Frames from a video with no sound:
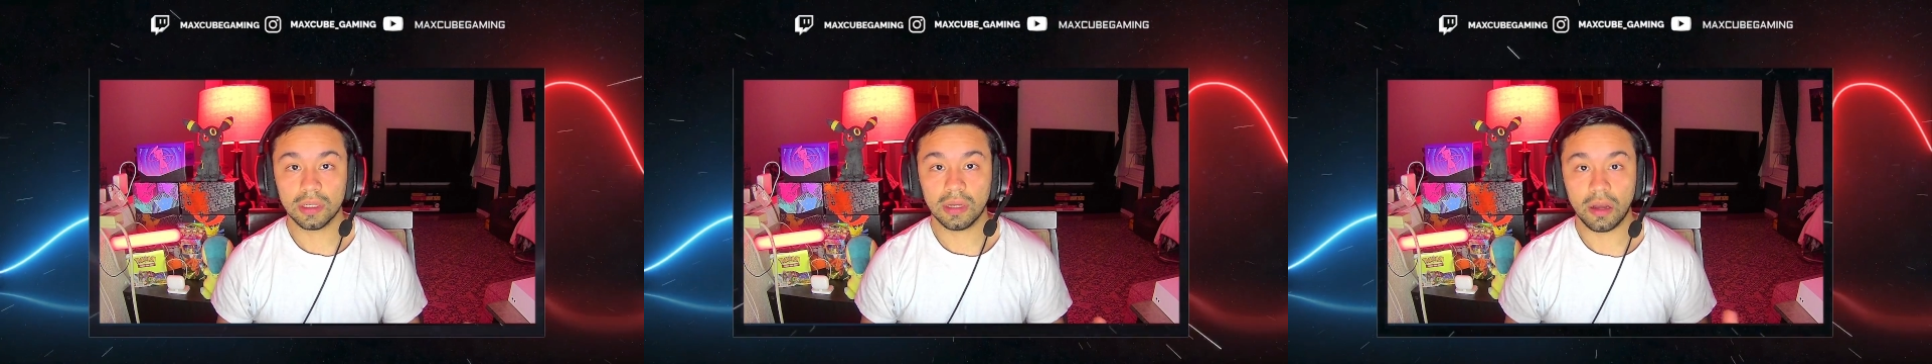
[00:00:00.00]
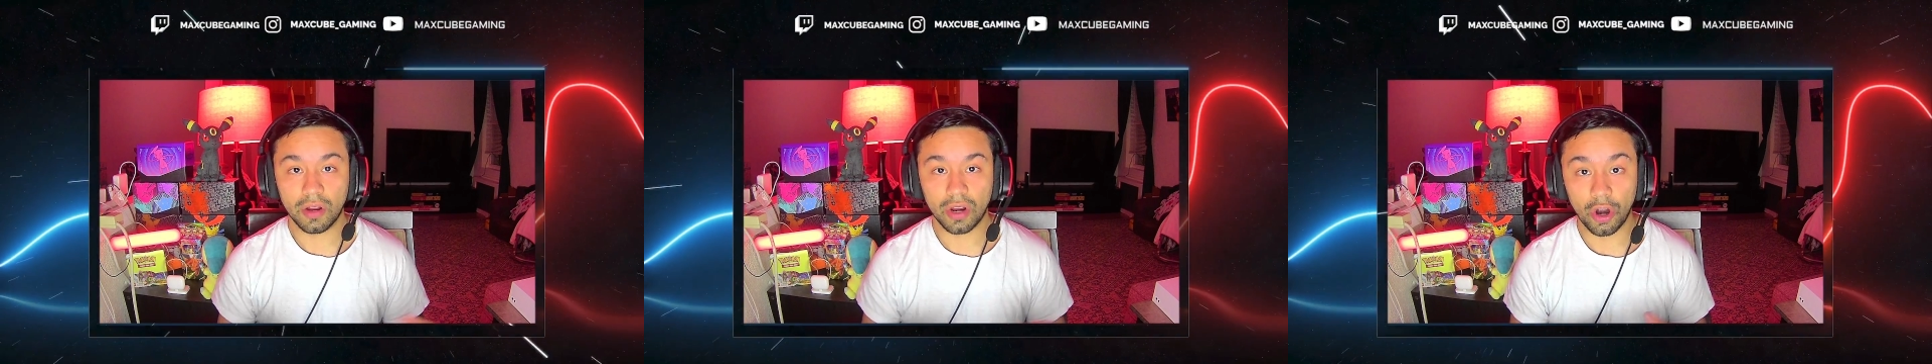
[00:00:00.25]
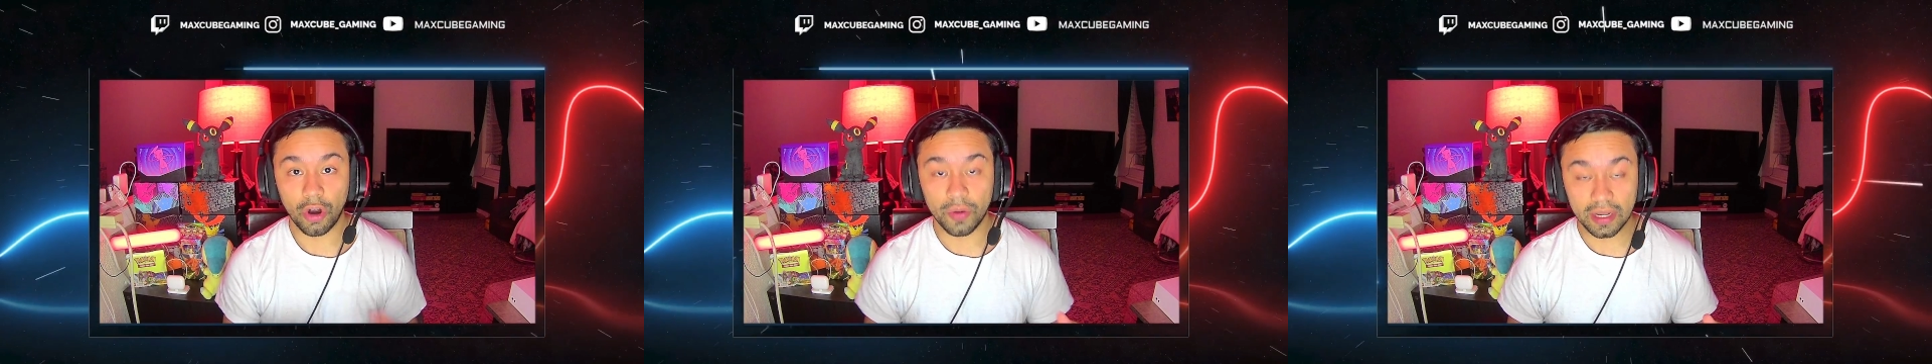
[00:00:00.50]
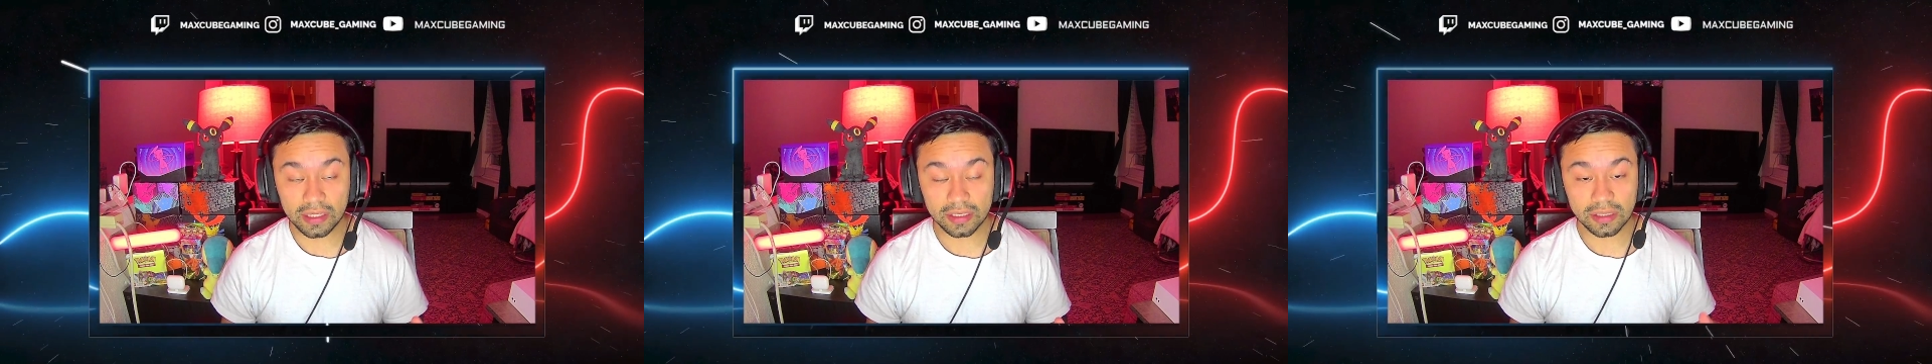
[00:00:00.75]

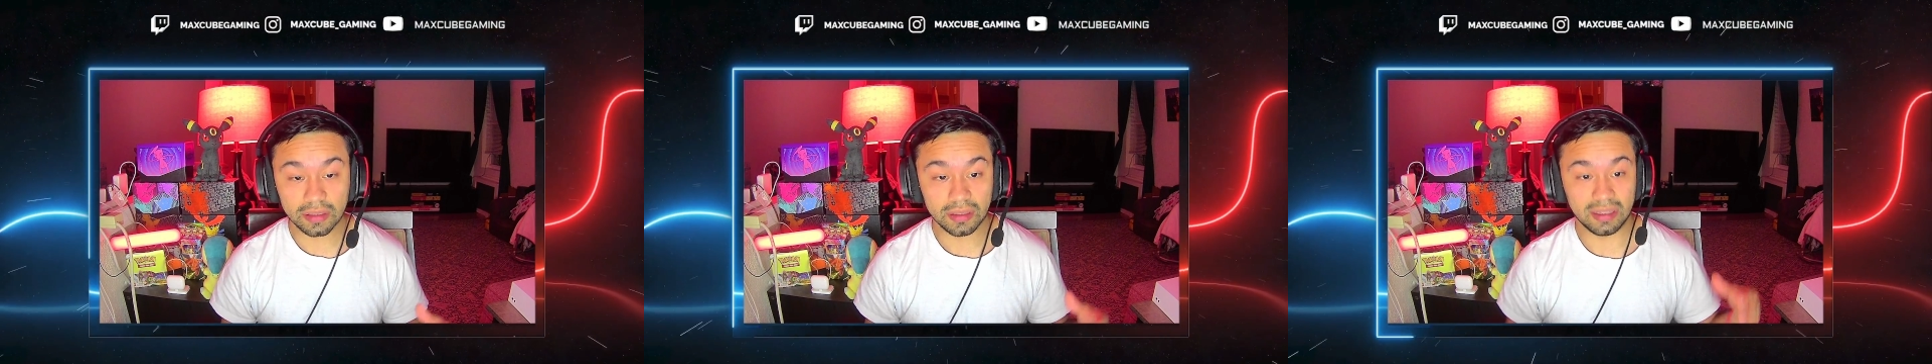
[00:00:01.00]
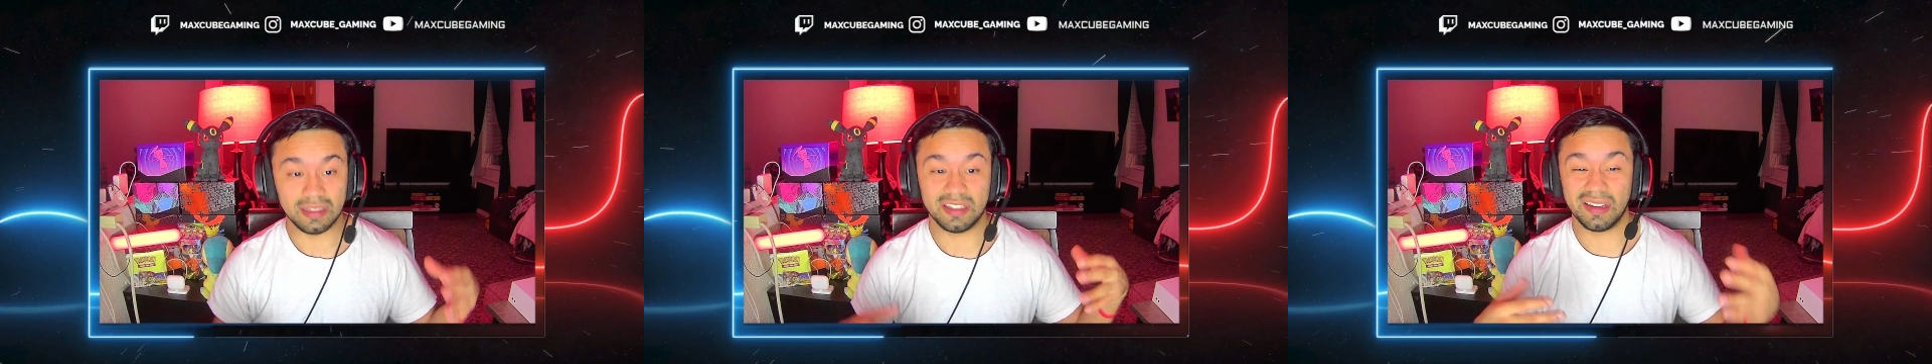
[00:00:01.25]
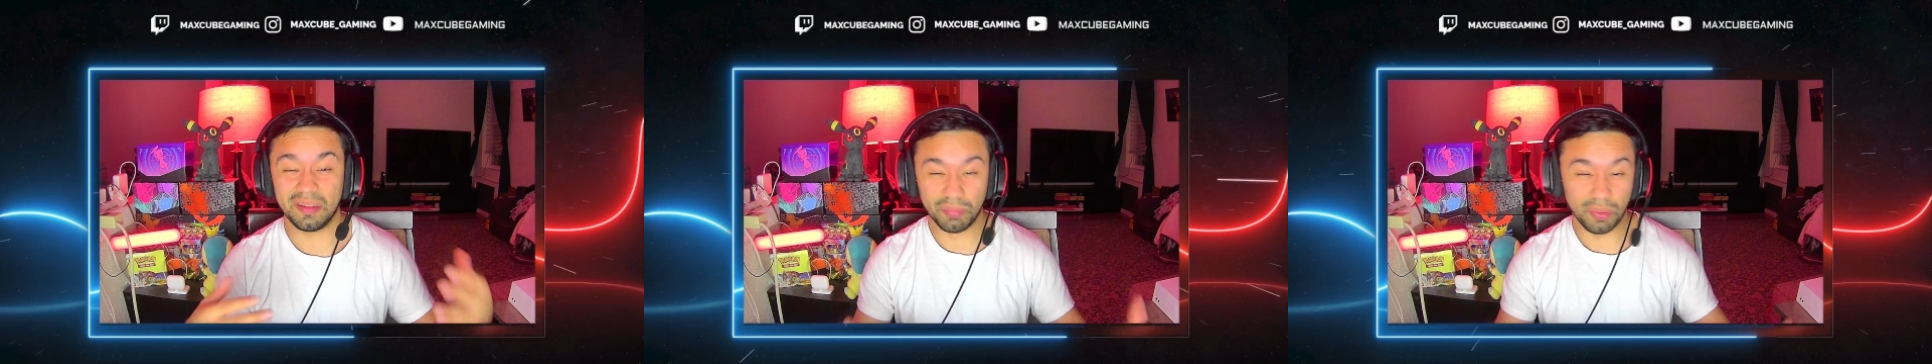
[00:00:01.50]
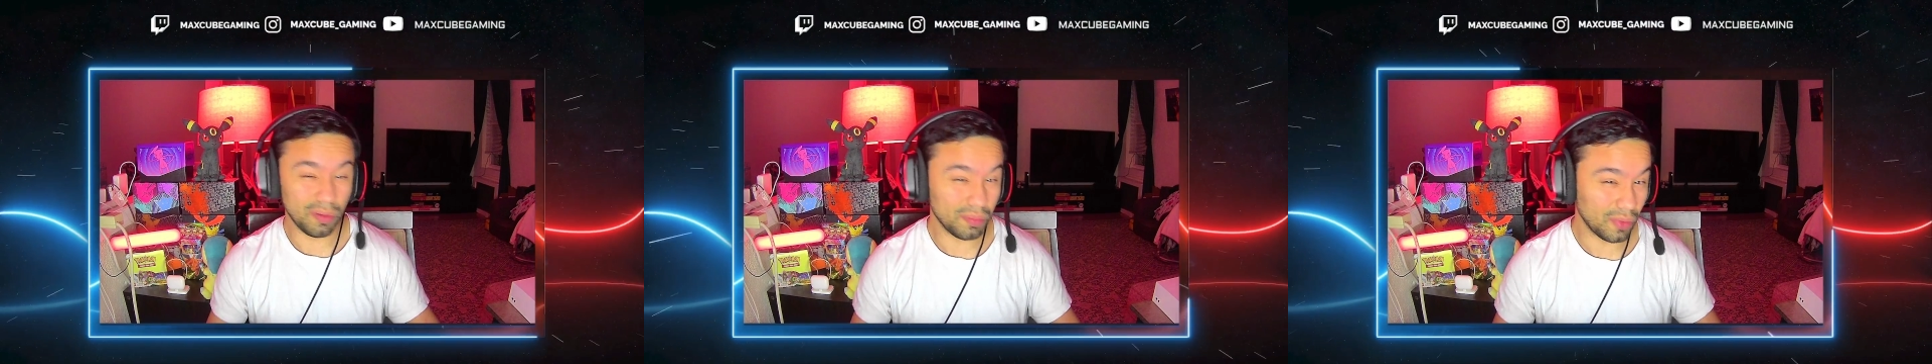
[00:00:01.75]
occurring and
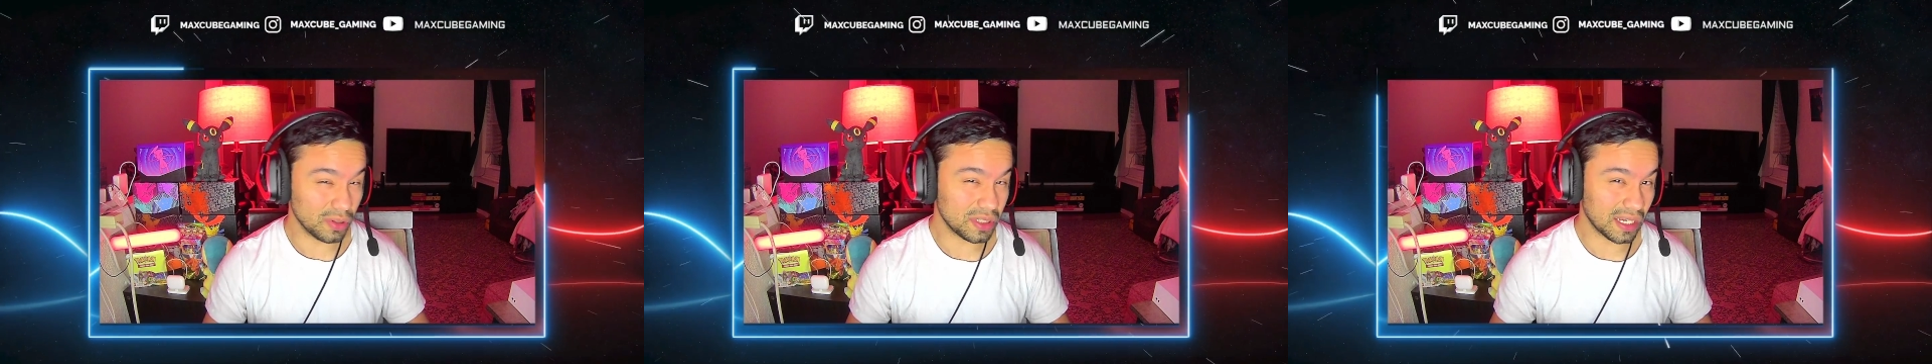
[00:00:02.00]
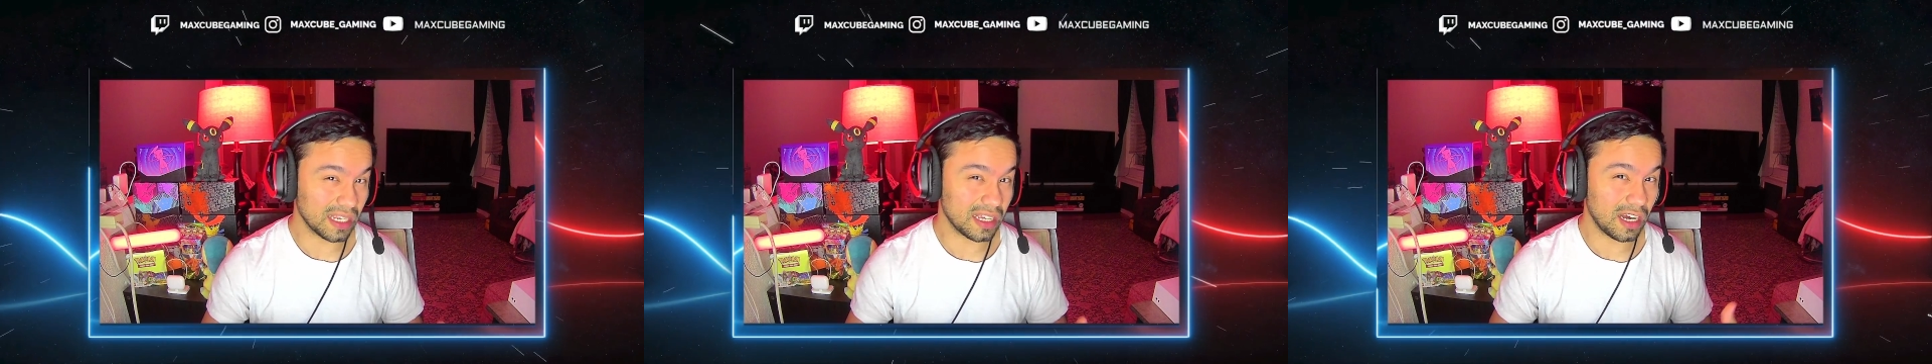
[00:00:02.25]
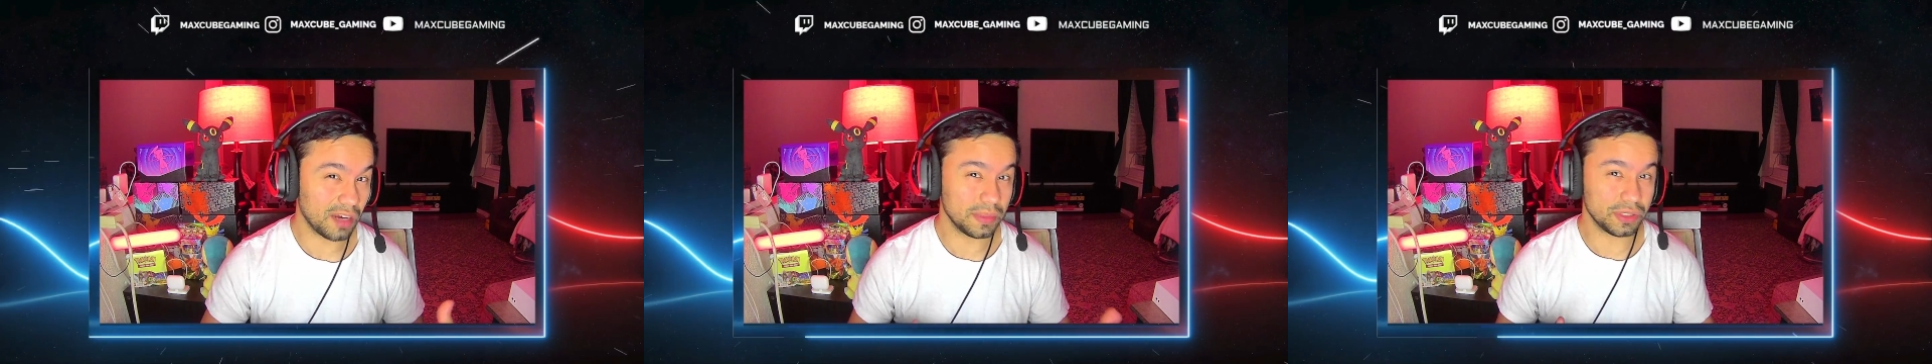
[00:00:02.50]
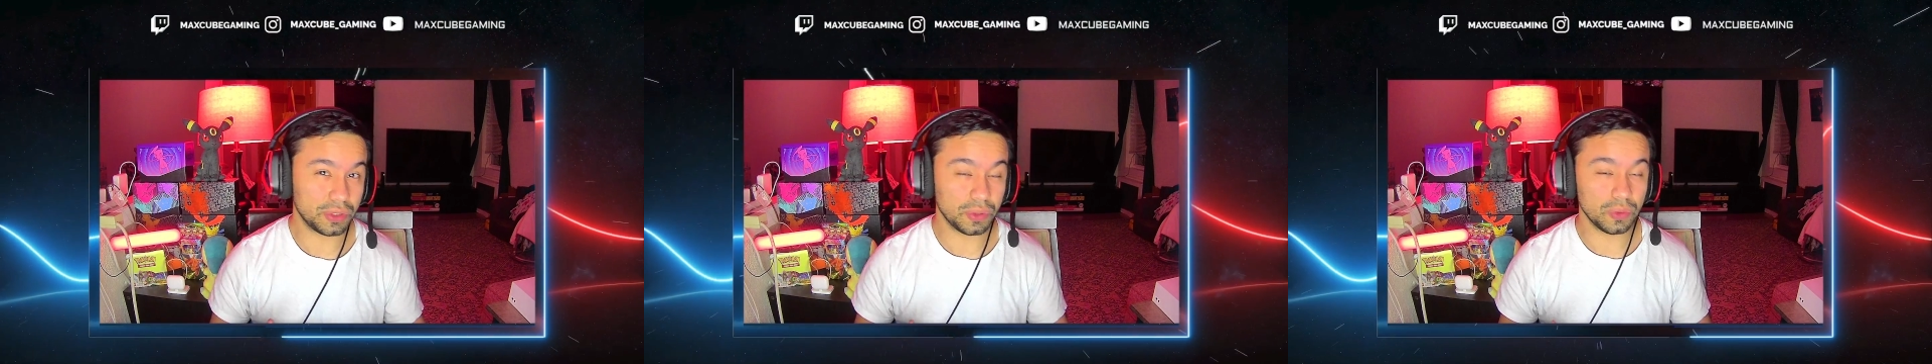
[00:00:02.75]
most likely coming
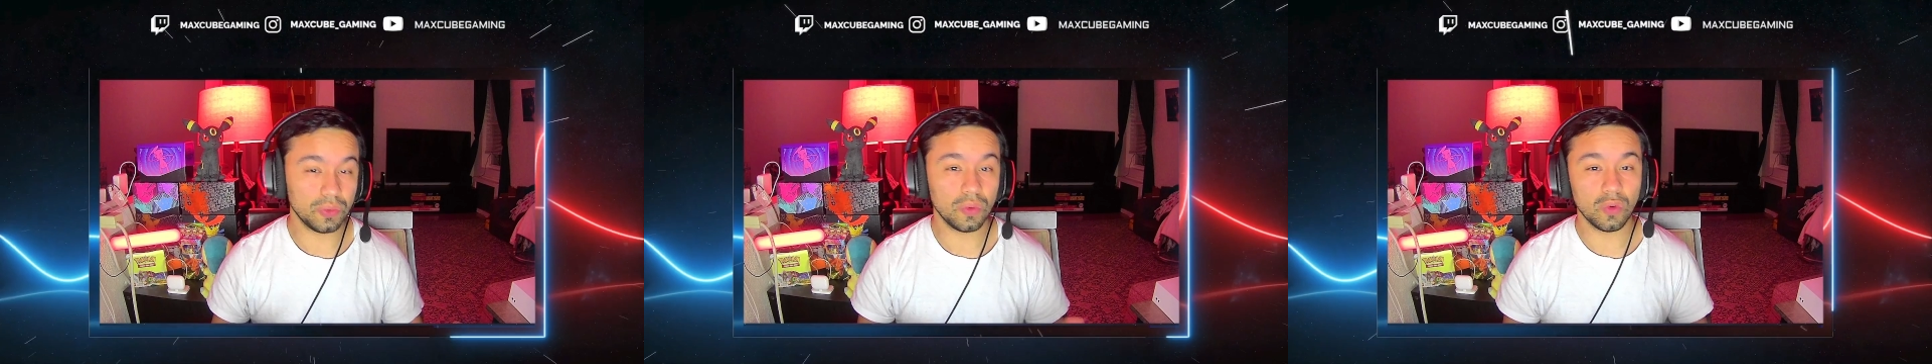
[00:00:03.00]
through,